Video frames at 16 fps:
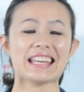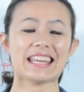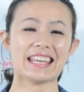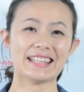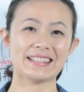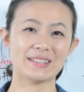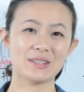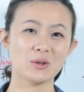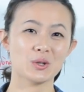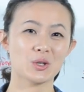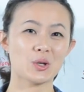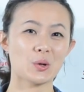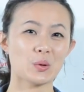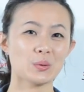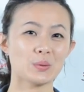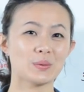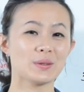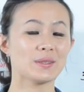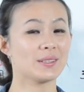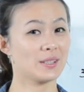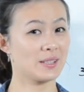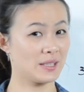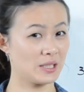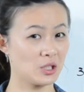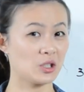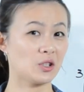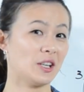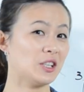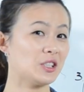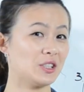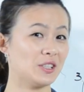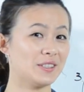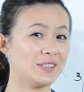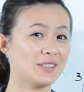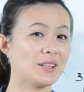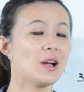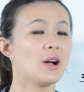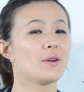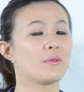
in social situations.